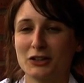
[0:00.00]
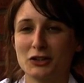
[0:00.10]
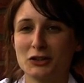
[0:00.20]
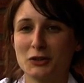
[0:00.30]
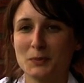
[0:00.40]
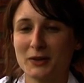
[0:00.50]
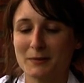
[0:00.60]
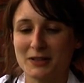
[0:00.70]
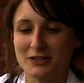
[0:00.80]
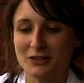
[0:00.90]
you pretty
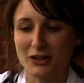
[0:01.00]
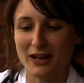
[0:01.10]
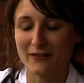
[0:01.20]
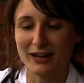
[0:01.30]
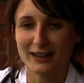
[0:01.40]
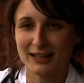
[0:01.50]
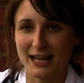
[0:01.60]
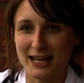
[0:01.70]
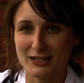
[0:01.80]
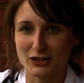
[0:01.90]
much don't have anything
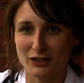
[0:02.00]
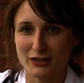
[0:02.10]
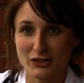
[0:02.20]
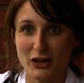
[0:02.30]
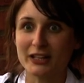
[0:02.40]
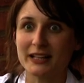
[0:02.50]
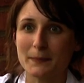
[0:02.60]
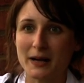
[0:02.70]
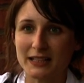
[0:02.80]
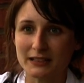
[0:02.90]
hands-on, certainly at
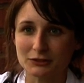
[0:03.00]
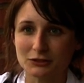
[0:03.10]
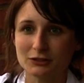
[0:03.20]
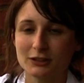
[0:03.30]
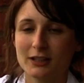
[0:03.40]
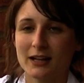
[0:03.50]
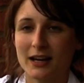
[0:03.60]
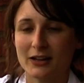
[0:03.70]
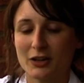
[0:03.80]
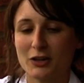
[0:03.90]
my level
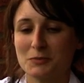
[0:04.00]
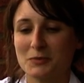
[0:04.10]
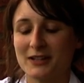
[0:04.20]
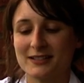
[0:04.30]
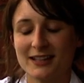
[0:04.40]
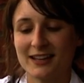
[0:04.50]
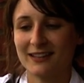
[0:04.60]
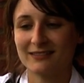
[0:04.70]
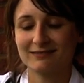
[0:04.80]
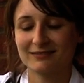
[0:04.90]
at home, whereas here